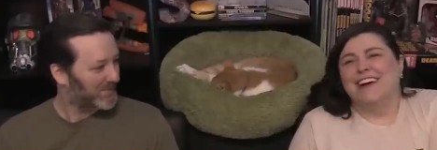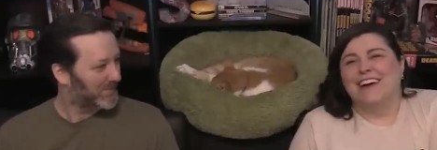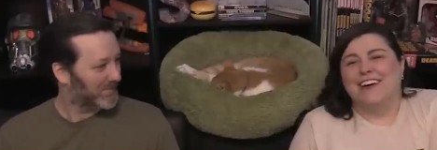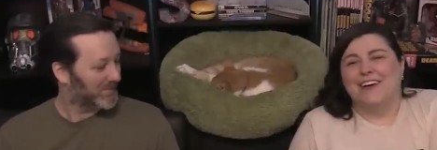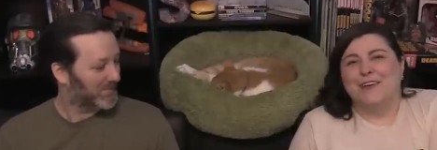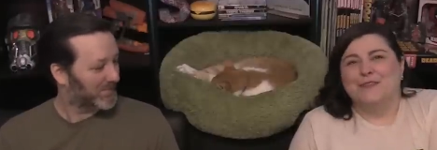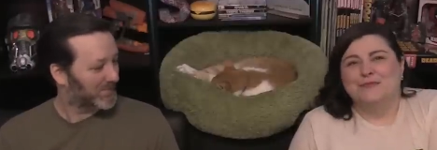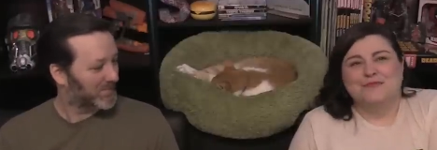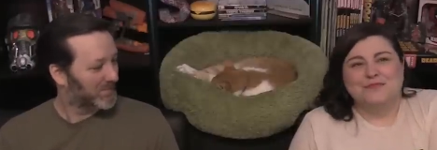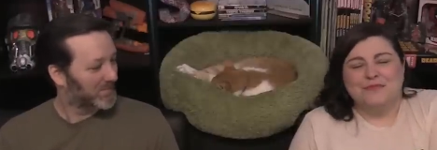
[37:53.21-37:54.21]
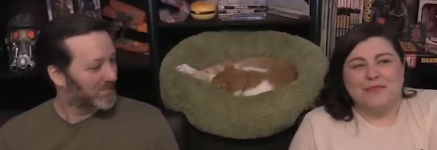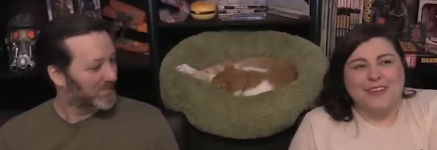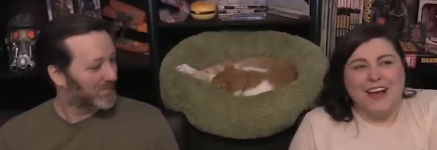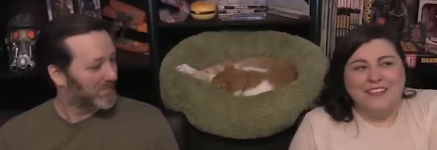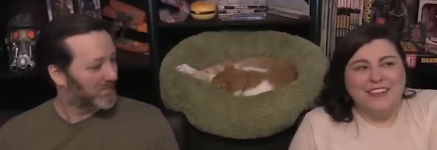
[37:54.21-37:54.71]
Speaker 1: Um,
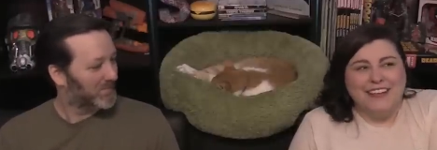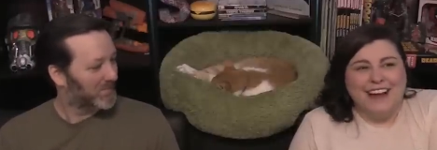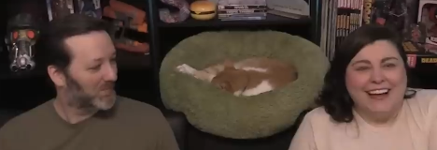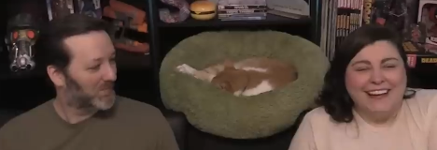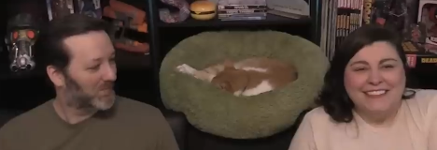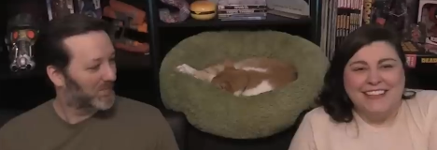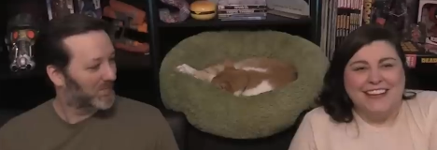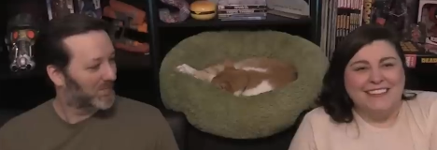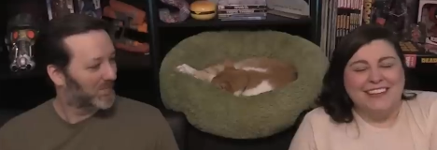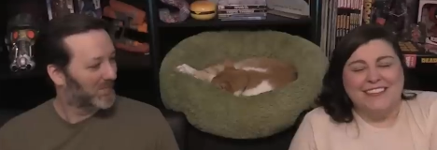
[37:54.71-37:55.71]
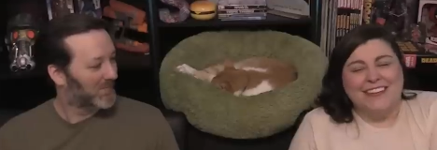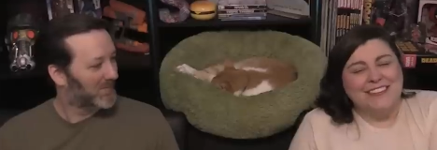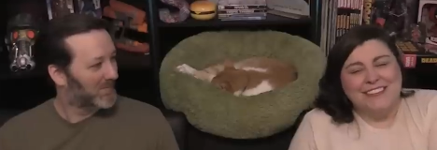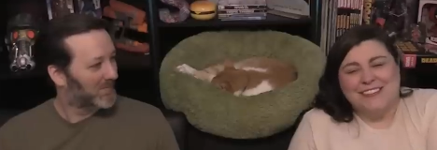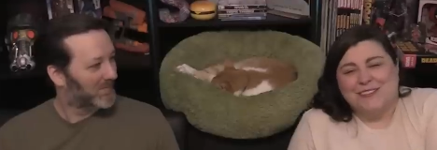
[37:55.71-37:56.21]
I mean, I I don't know. I
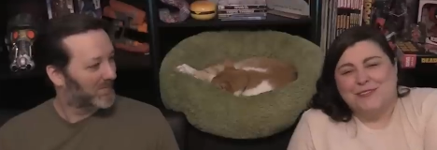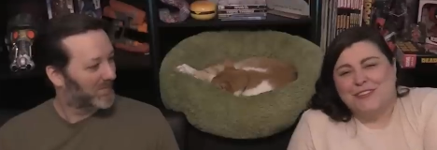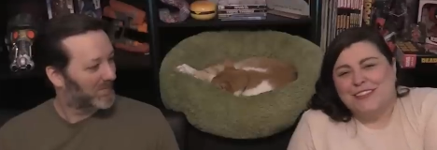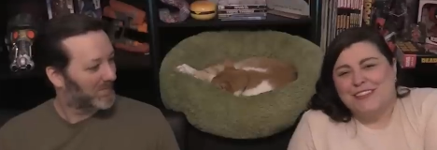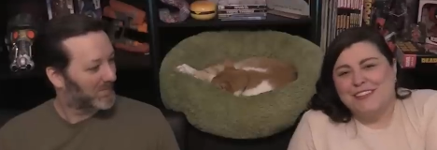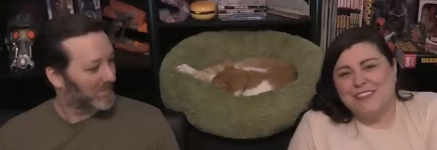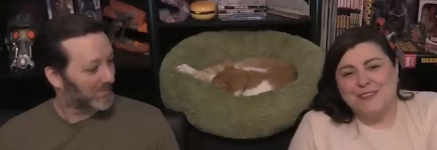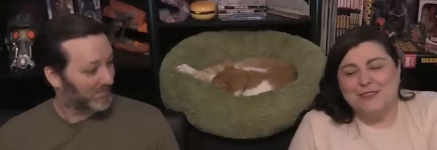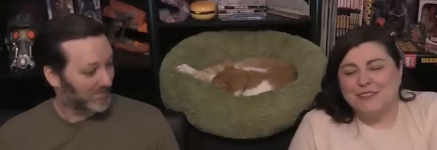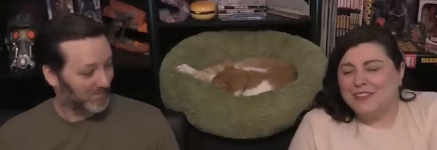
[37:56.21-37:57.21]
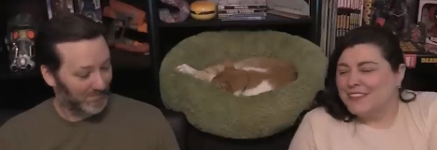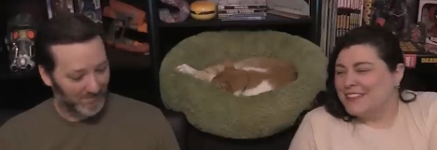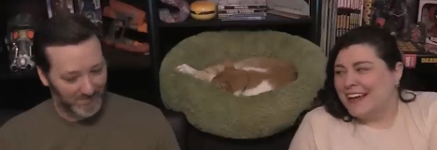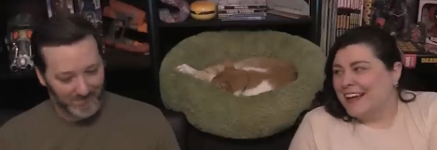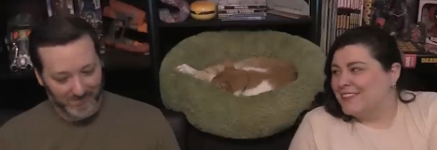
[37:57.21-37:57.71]
just enjoyed this. This mm-hmm. was a good
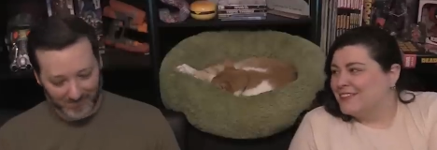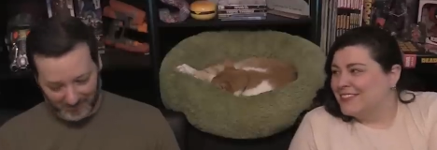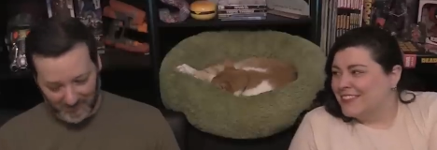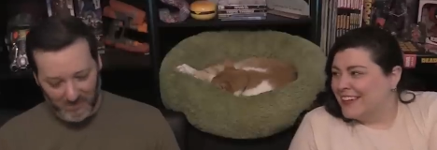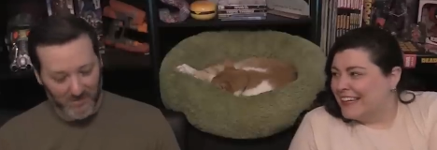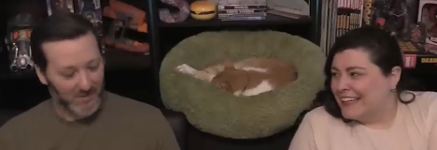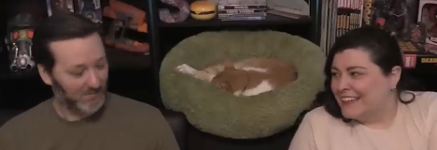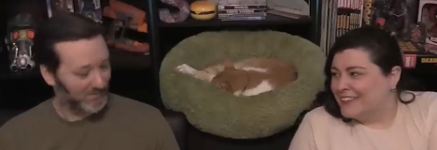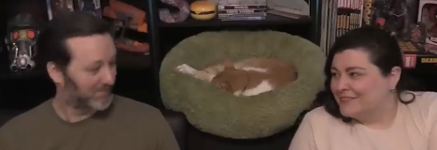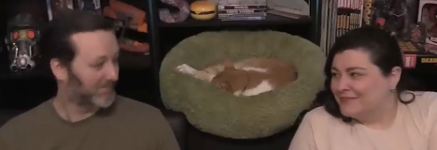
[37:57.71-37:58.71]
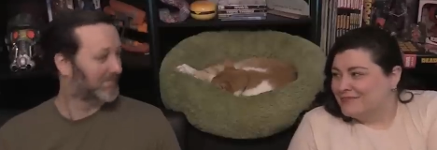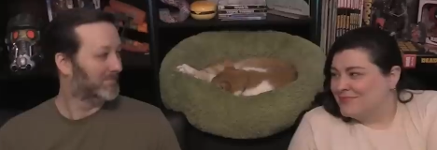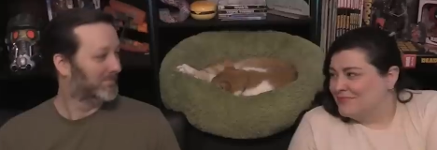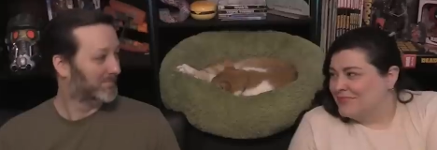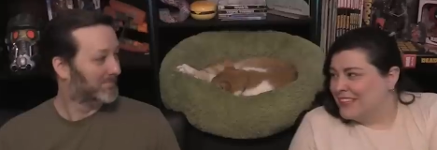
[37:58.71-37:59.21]
time. Like,
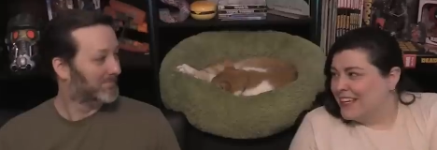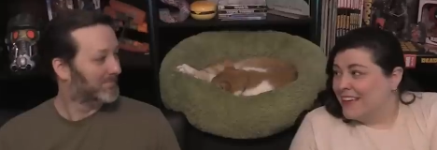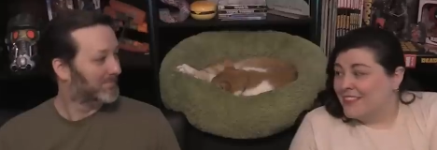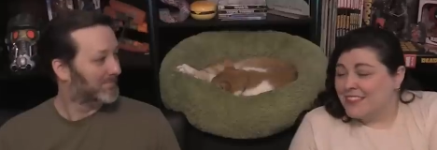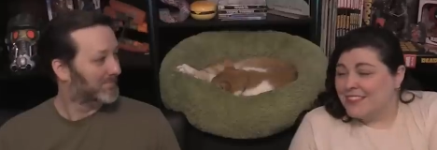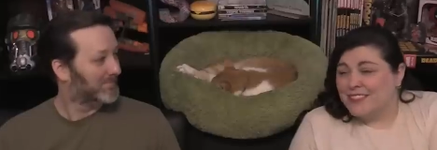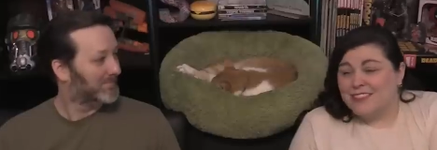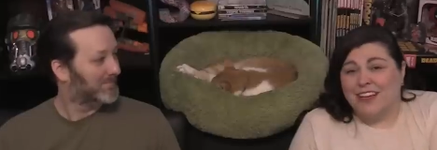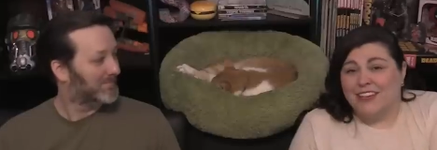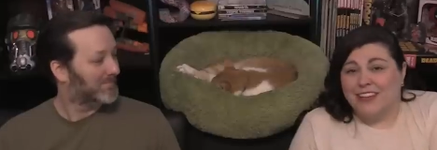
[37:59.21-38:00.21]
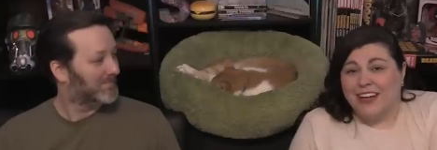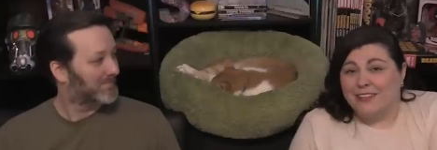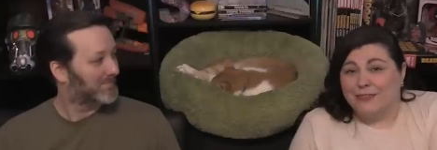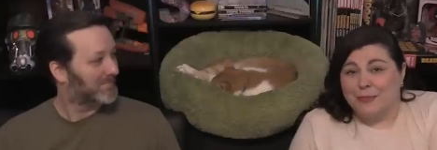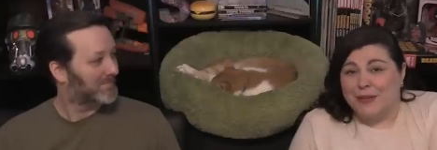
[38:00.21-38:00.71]
this is a solid eight
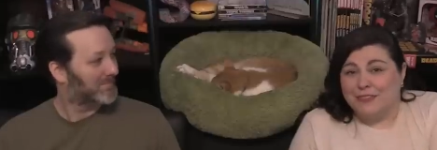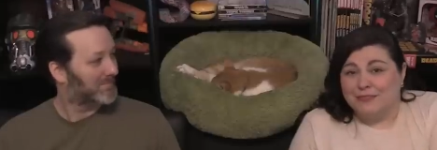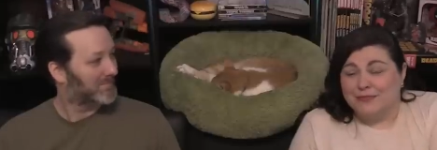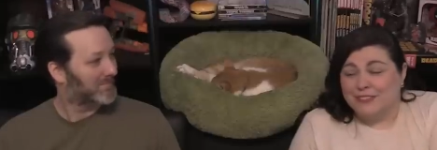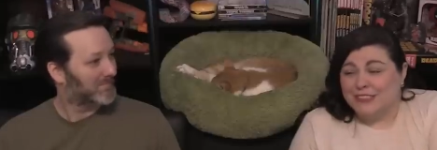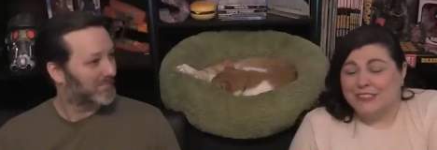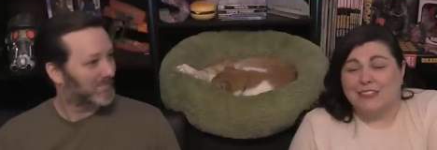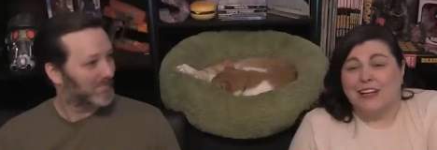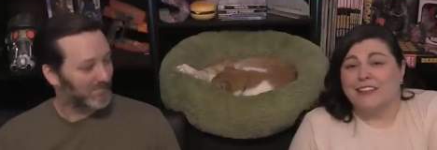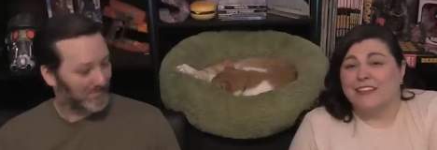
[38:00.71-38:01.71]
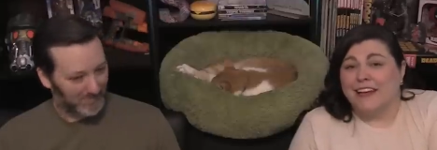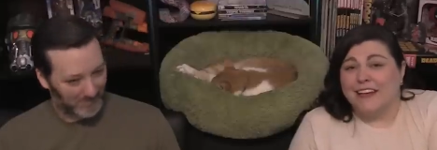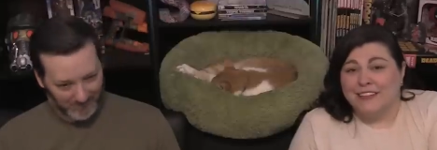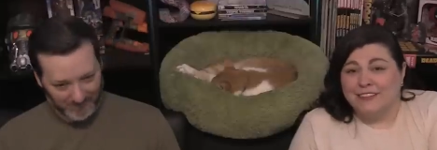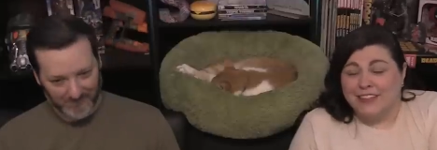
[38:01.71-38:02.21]
for me. This is a solid
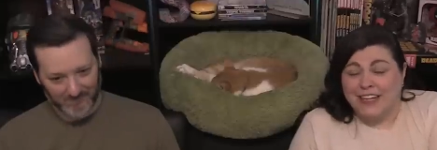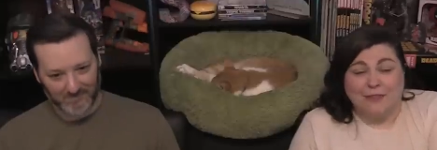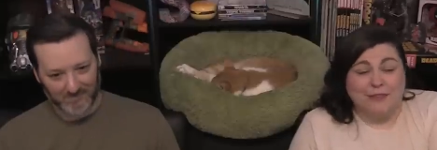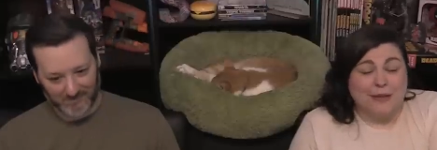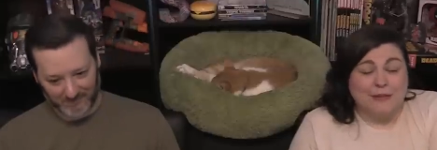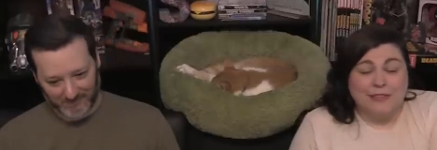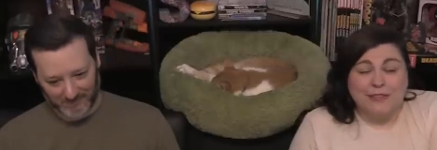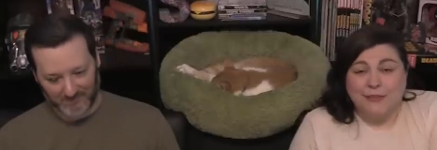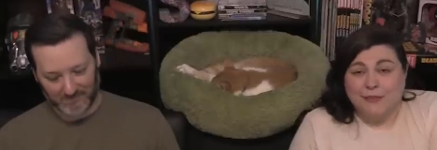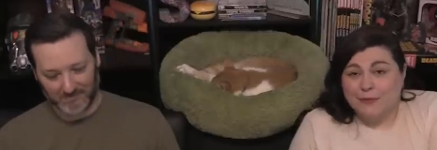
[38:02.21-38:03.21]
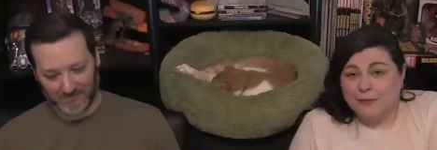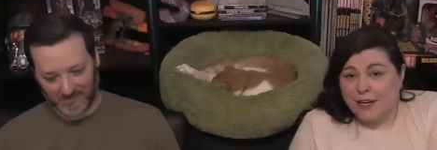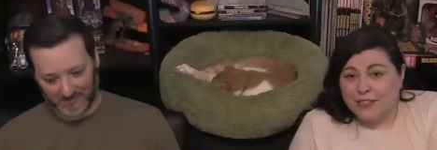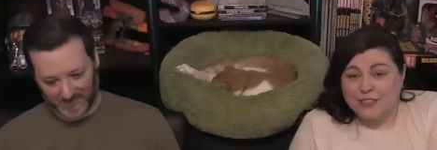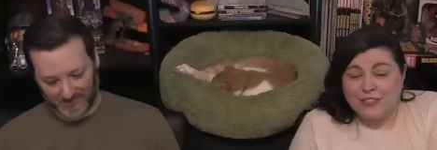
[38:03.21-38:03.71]
eight. Like, I would absolutely
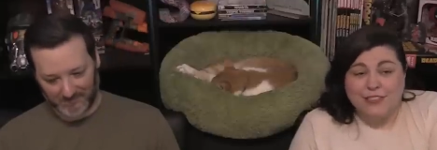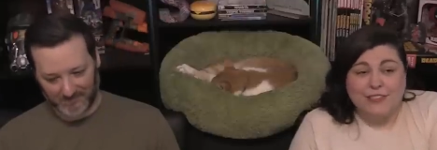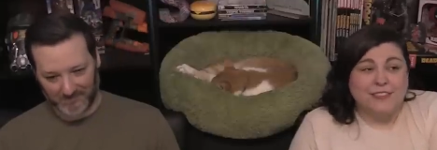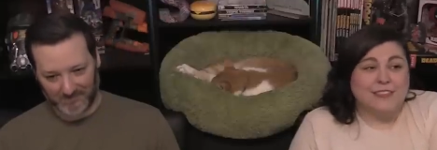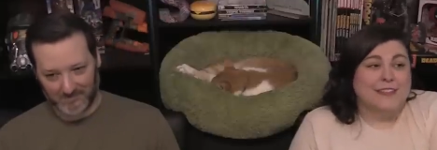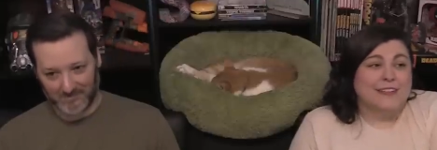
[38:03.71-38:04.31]
rewatch this.